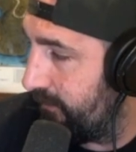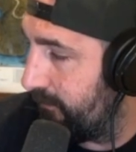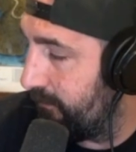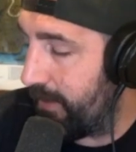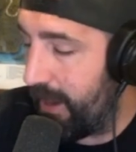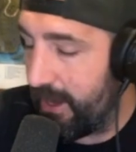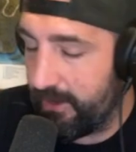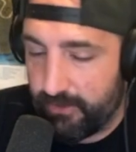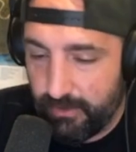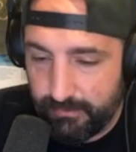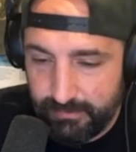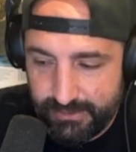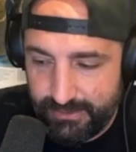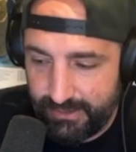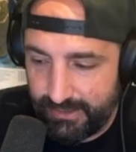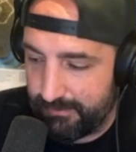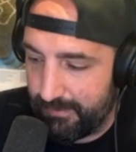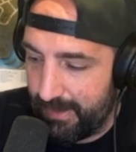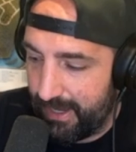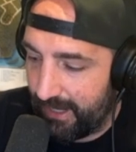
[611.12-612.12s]
Micro
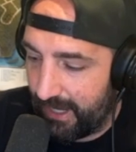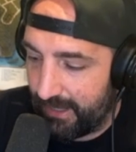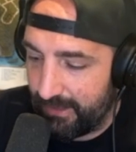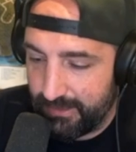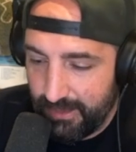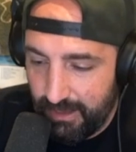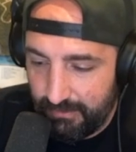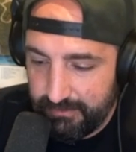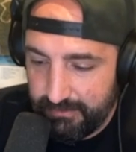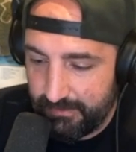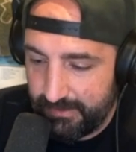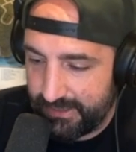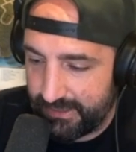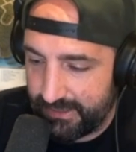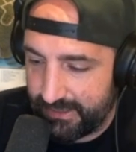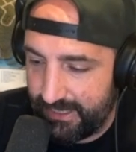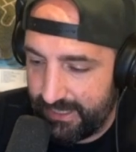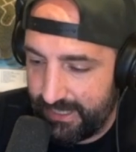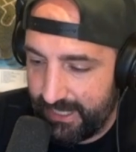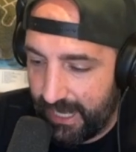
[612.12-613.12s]
machines, man. I loved them as
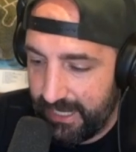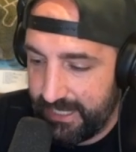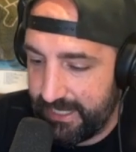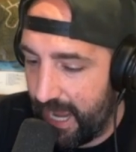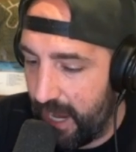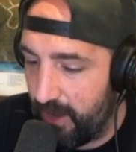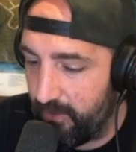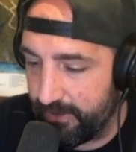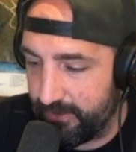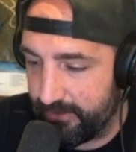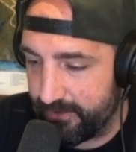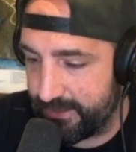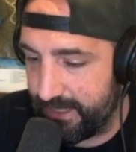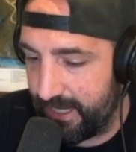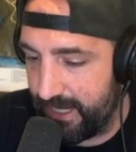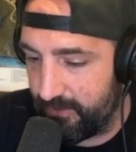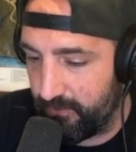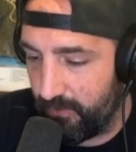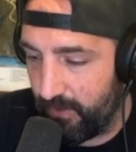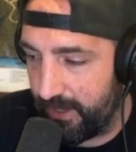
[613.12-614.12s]
a kid. I now
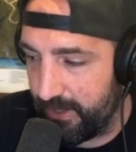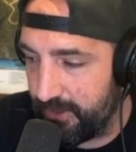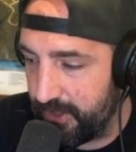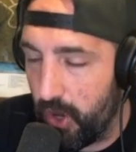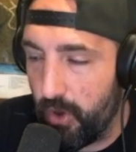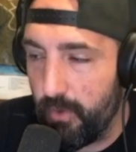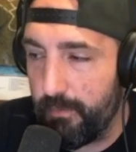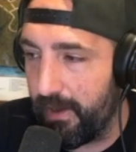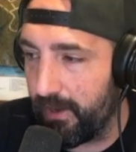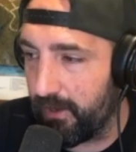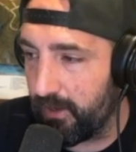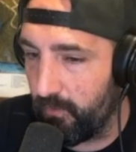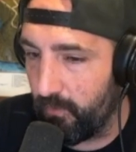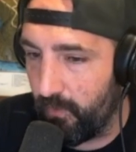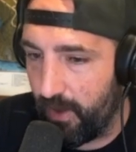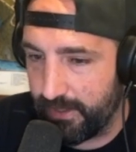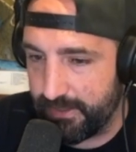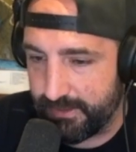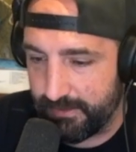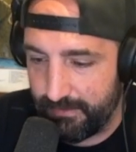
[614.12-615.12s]
understand why no
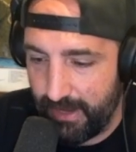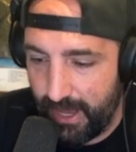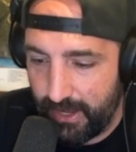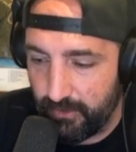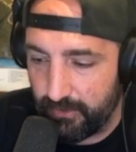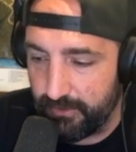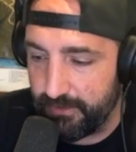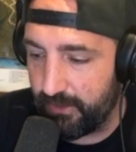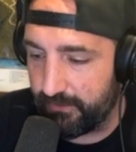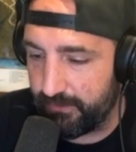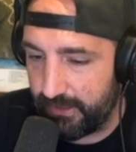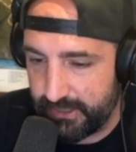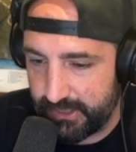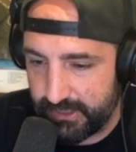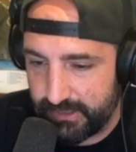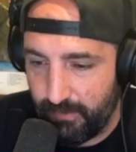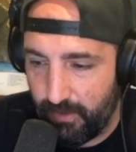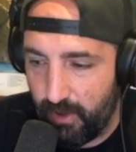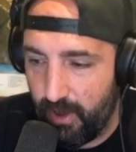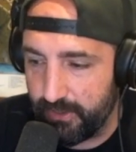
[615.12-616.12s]
parent wants them. Not only are they
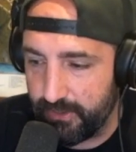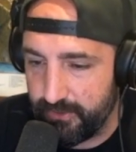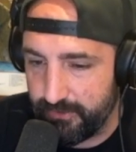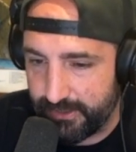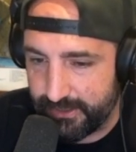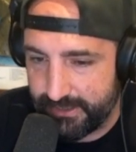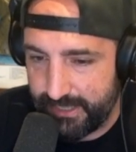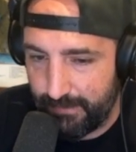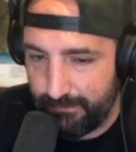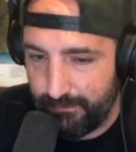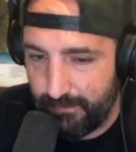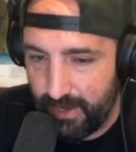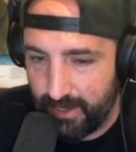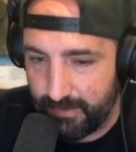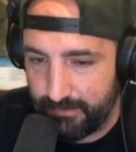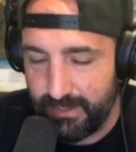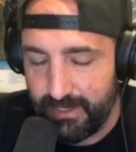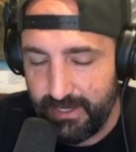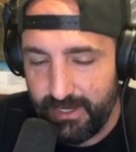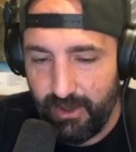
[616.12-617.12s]
small and you step
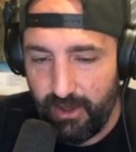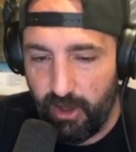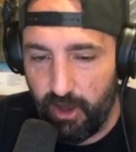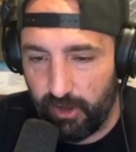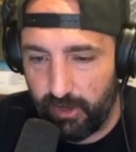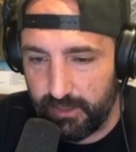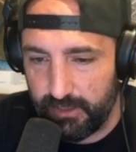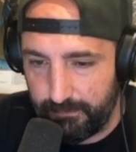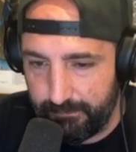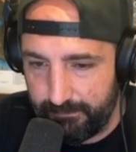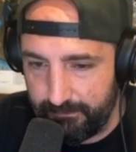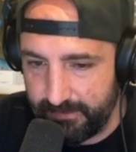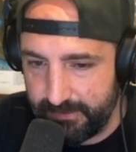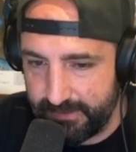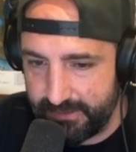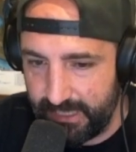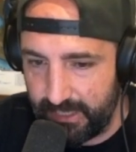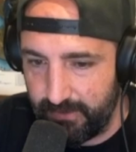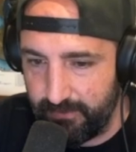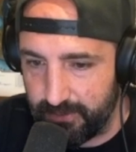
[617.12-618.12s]
on them, hard to
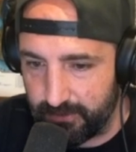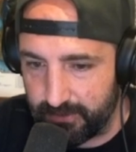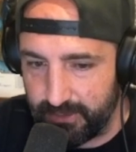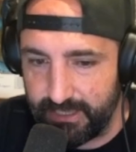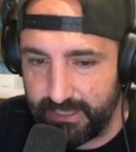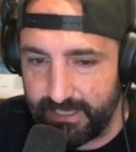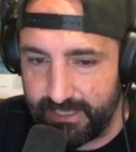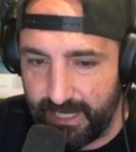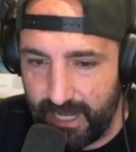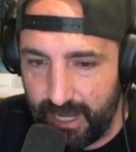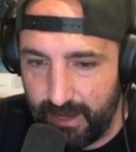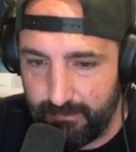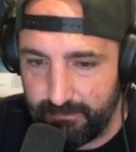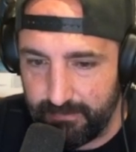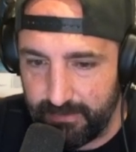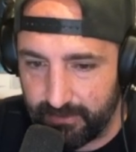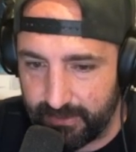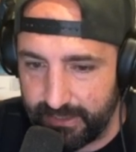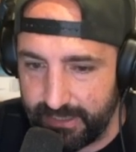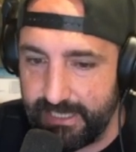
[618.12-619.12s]
see when you're cleaning up,
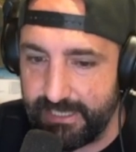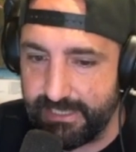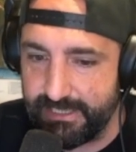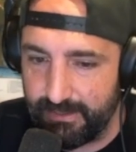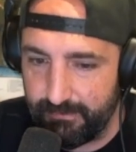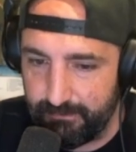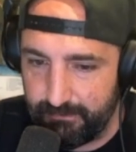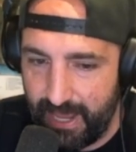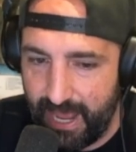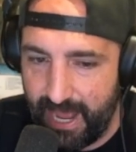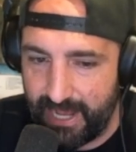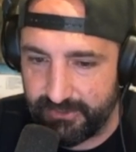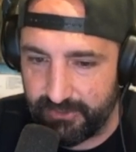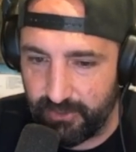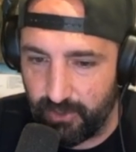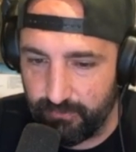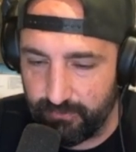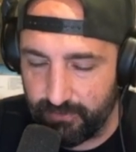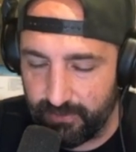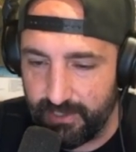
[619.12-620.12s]
they're easy to pass
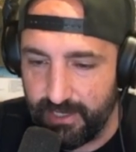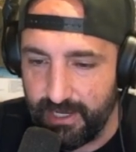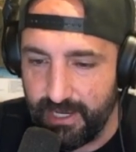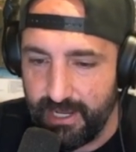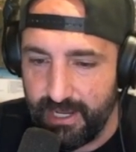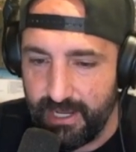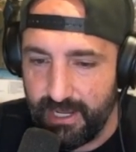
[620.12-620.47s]
over.